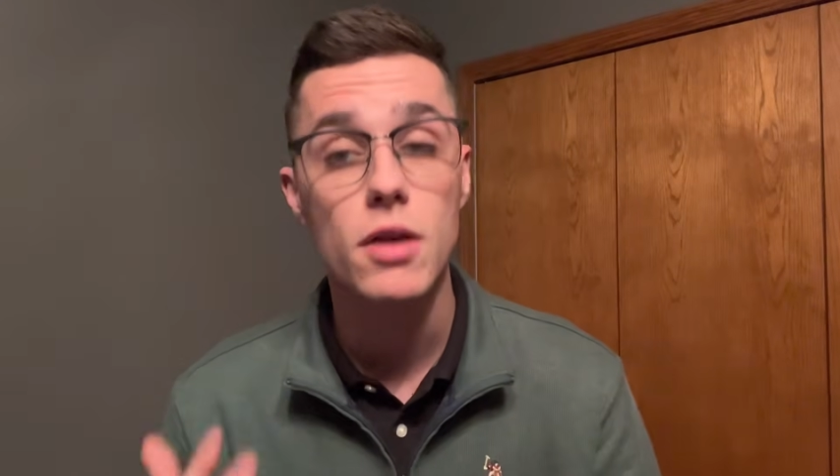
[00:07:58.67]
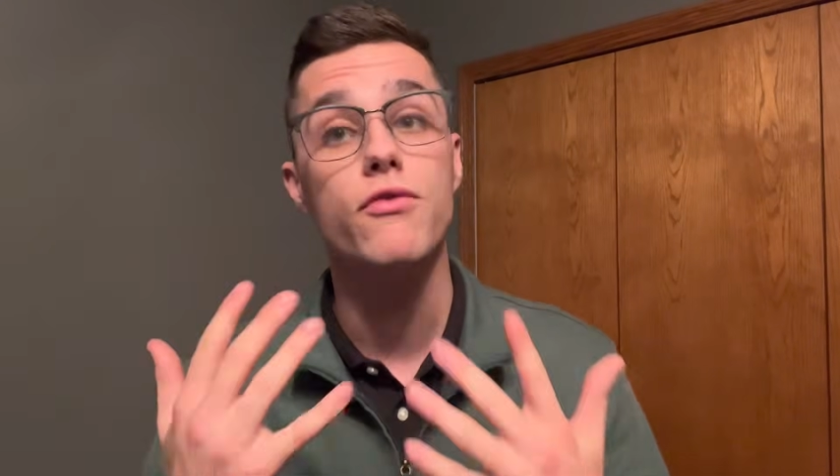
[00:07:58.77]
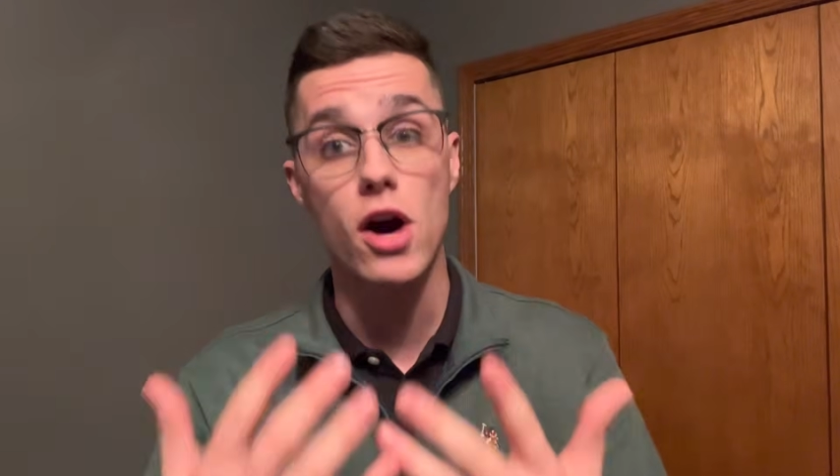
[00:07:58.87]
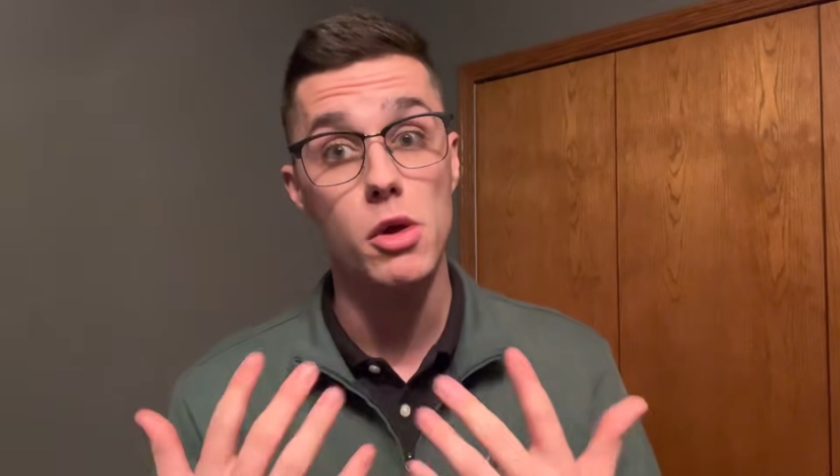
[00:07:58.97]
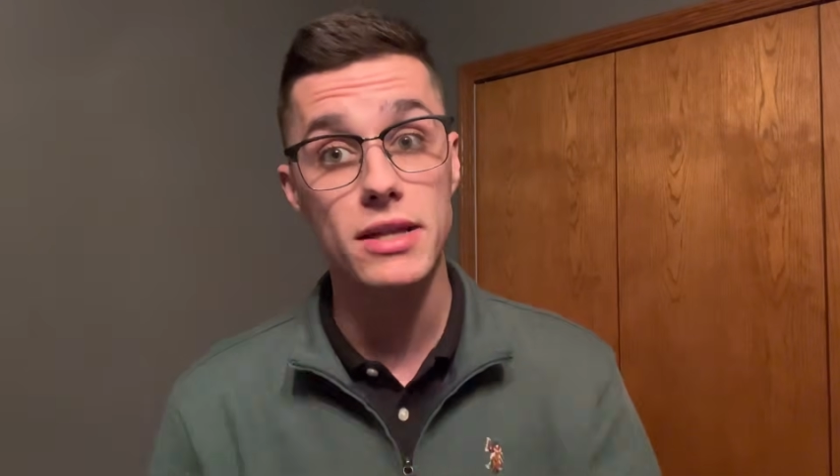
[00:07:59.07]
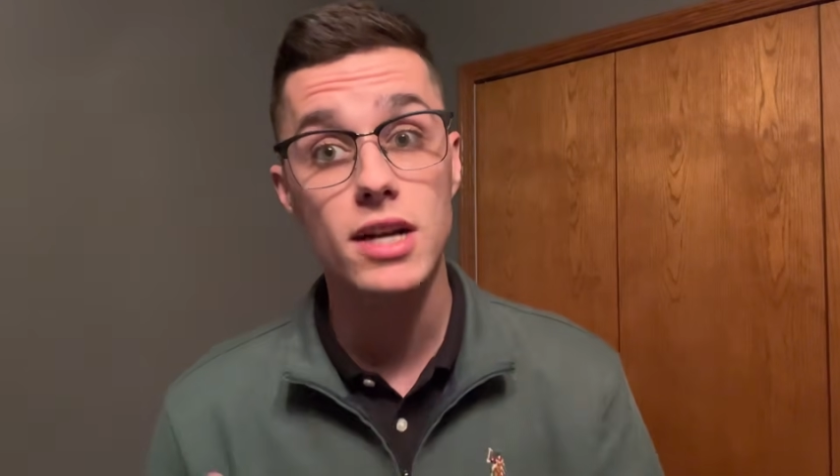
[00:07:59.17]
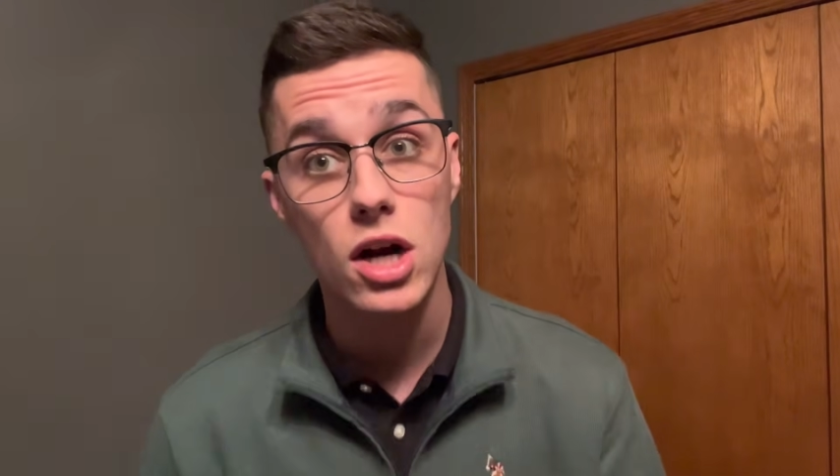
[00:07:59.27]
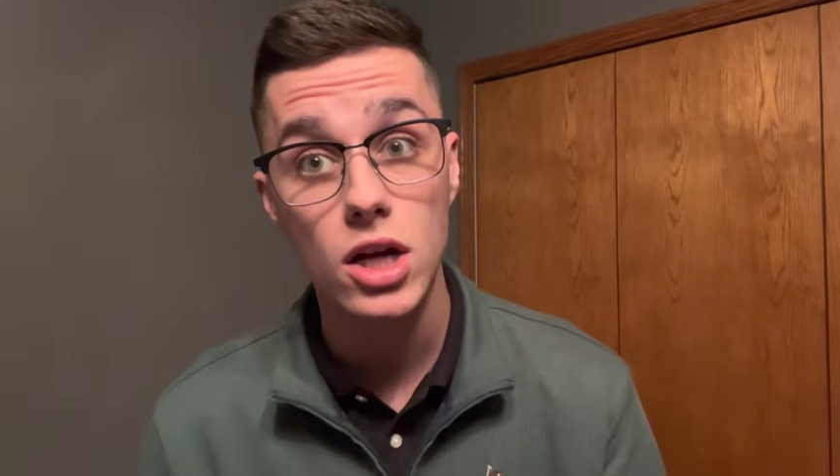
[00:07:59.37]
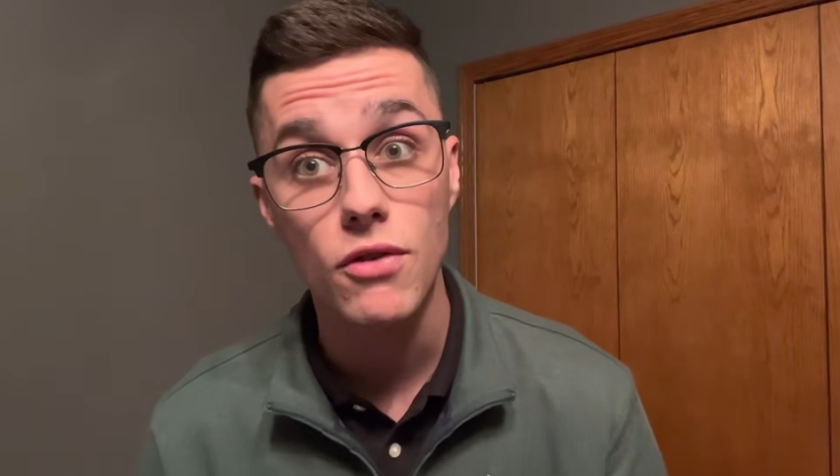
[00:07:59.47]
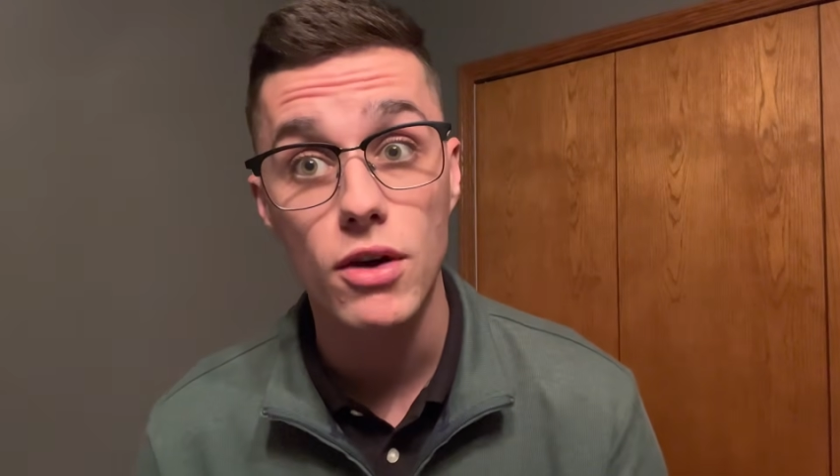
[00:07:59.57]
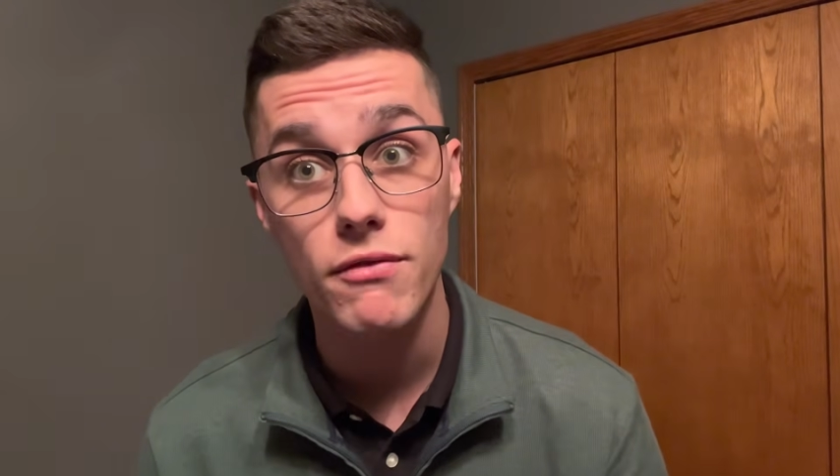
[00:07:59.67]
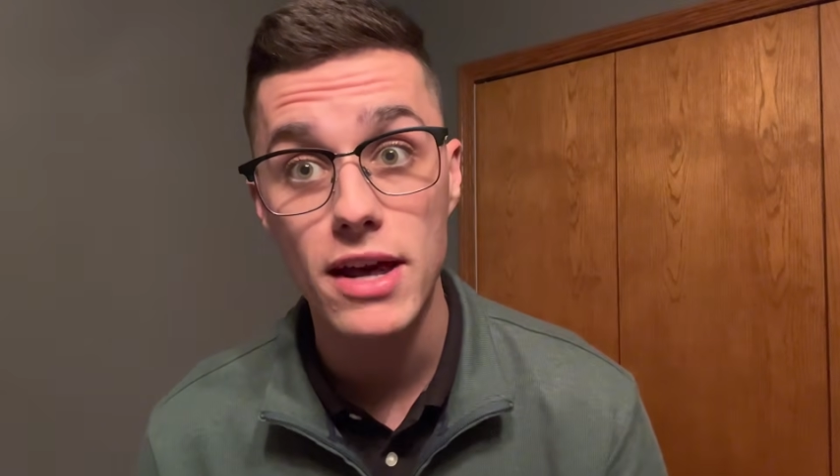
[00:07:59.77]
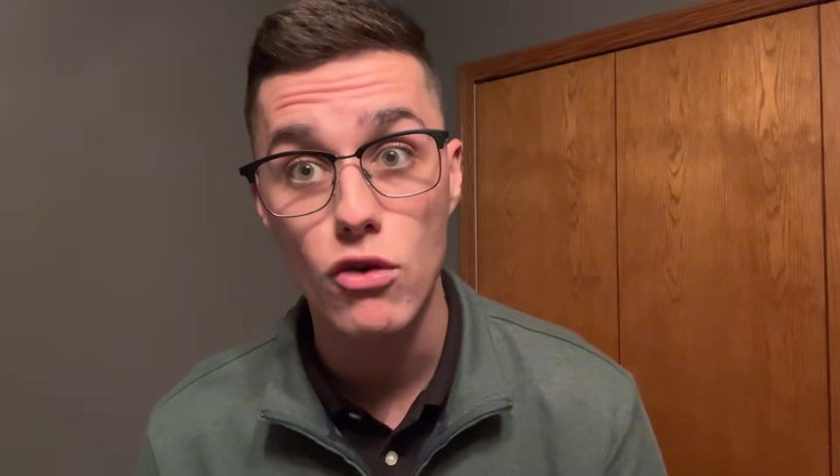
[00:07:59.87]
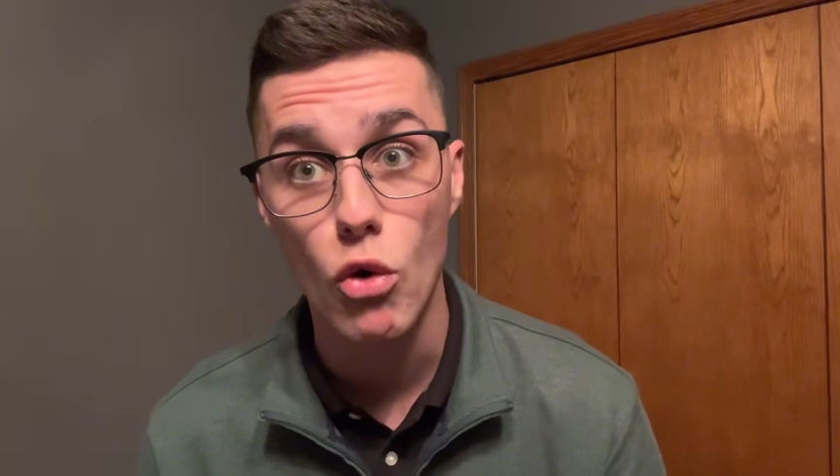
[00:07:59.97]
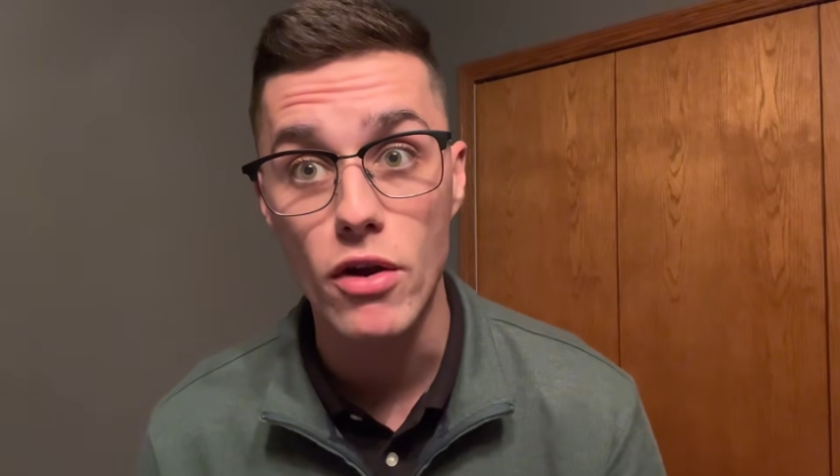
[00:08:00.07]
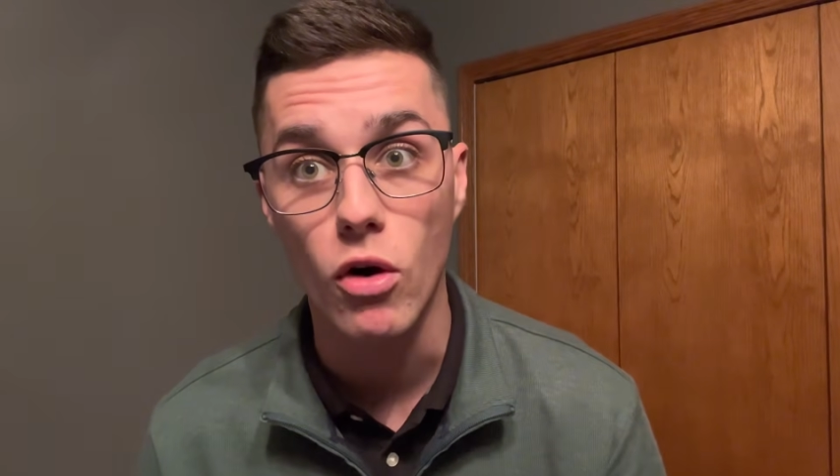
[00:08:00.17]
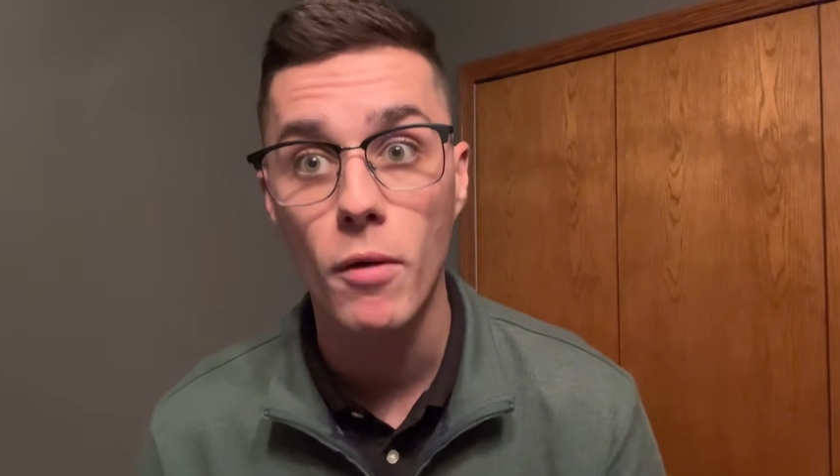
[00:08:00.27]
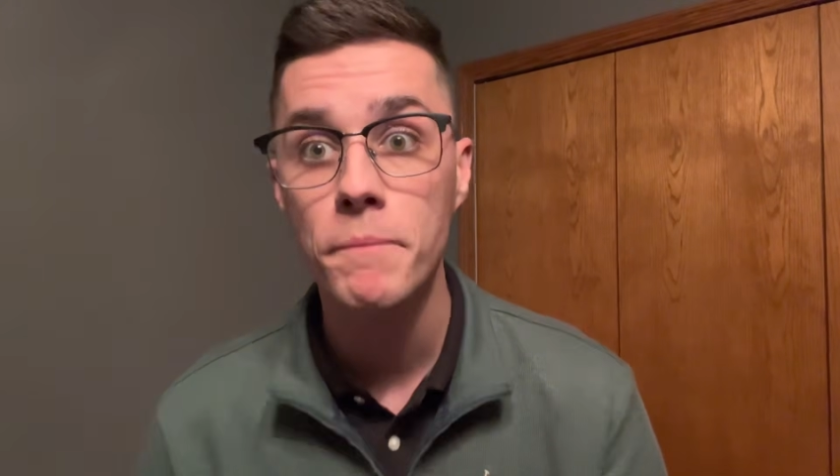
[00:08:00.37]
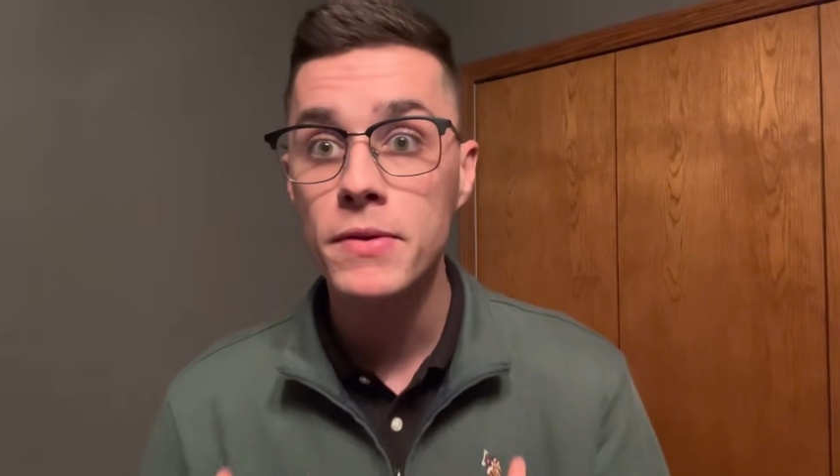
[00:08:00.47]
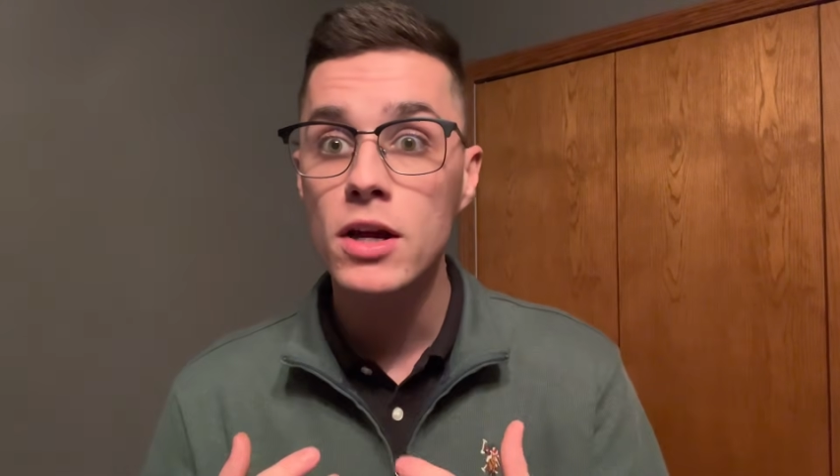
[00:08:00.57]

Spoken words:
following the cutoff of that oil?